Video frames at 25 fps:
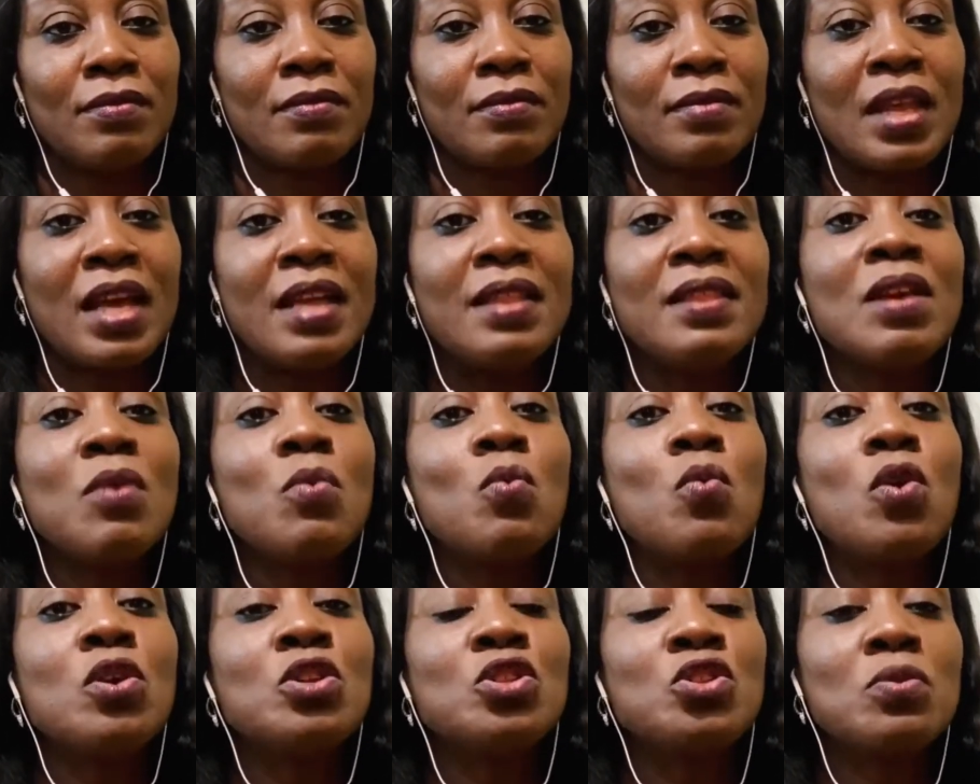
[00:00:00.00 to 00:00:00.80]
They
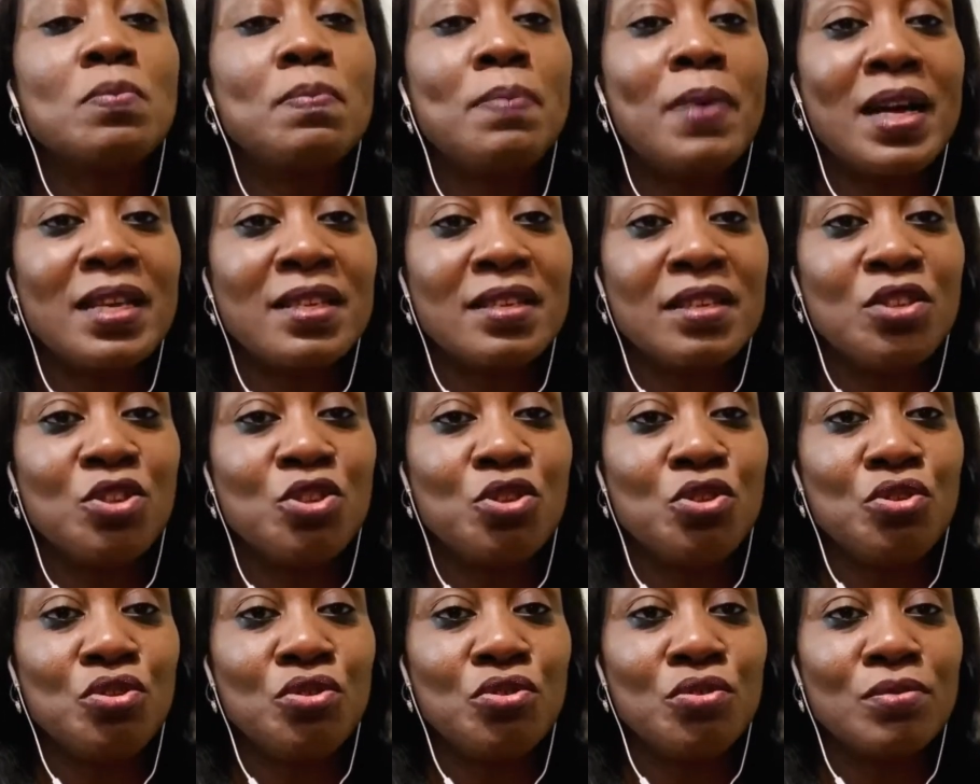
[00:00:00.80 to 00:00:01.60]
want to pass it
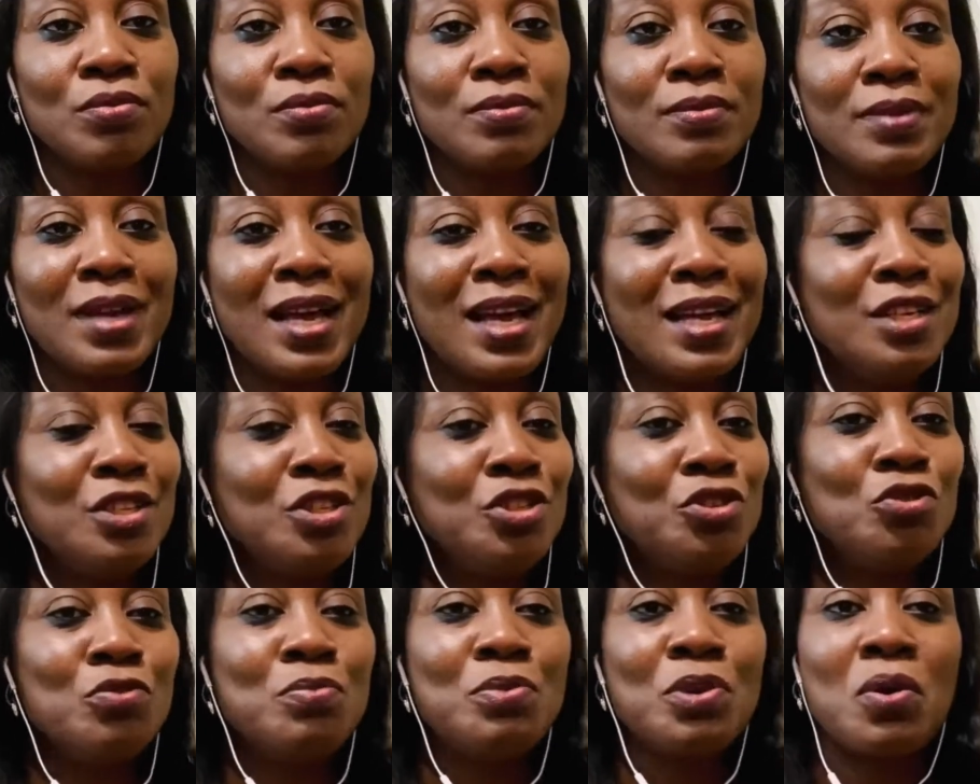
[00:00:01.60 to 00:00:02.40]
to you. And
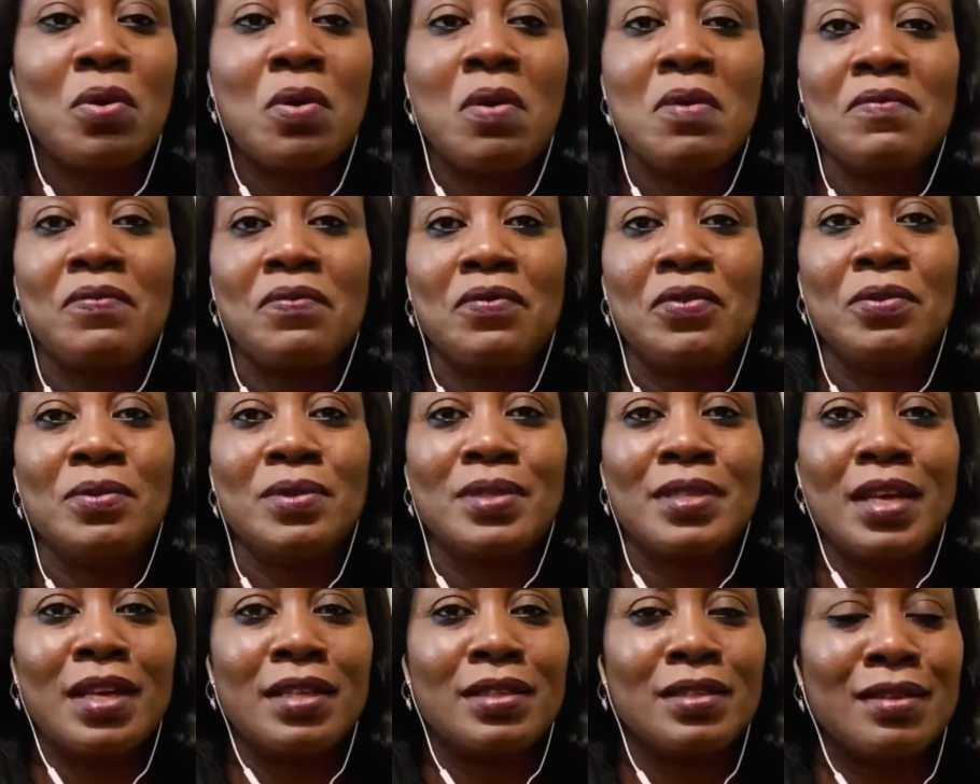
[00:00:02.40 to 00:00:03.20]
you'll be confused
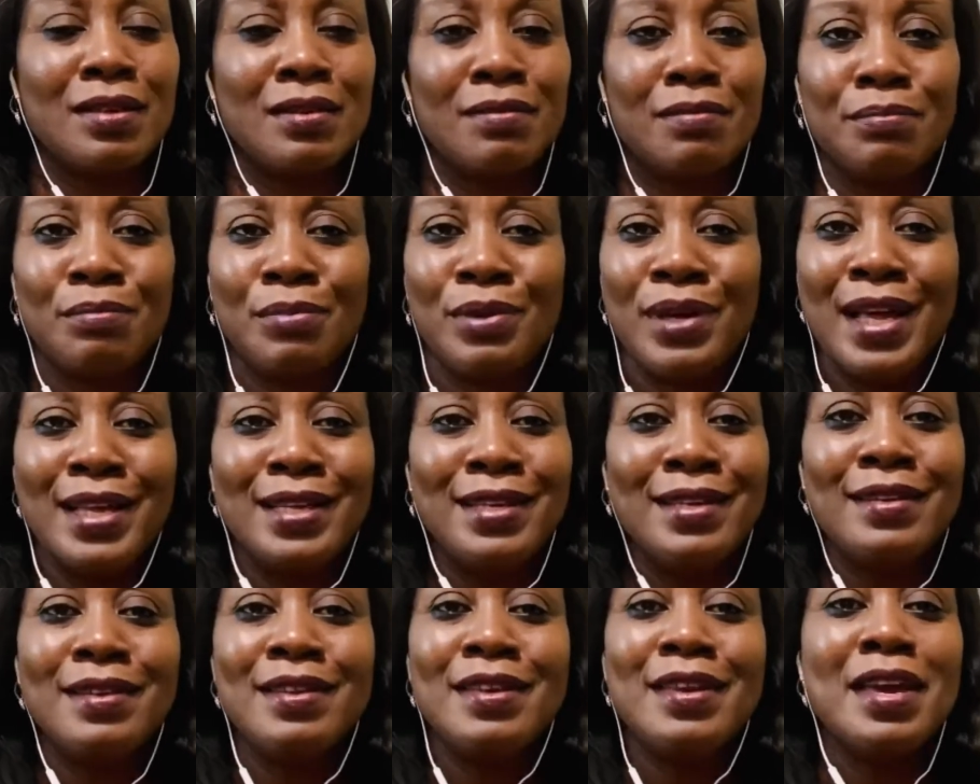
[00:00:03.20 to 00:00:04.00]
that, but I
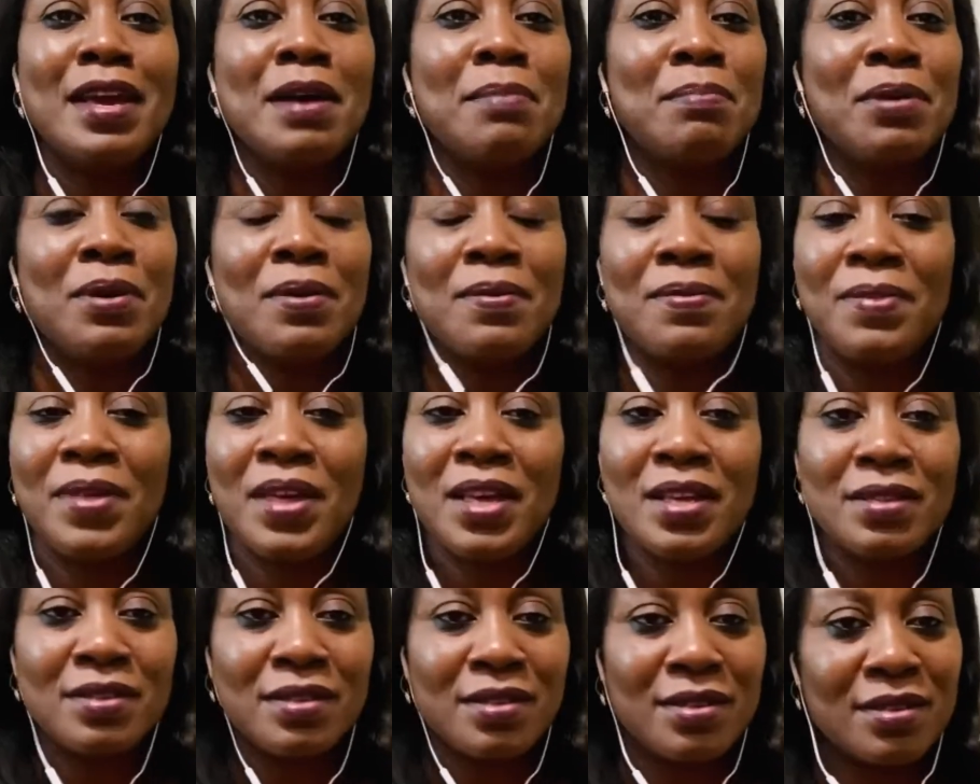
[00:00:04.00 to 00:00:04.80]
didn't hear about
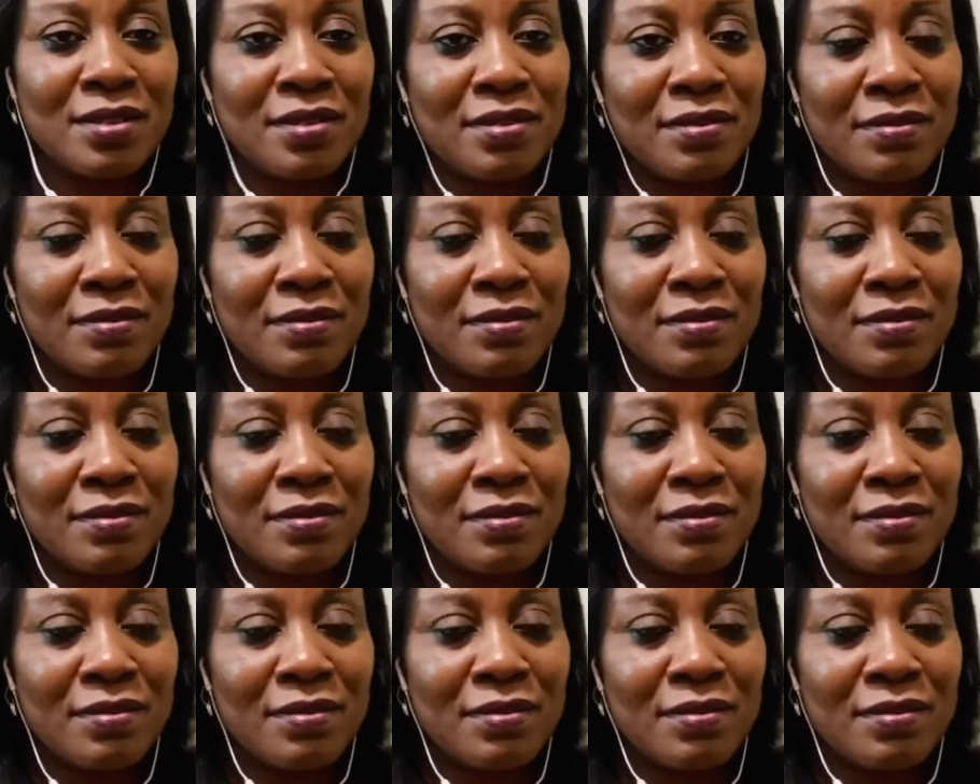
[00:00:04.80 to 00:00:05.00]
this.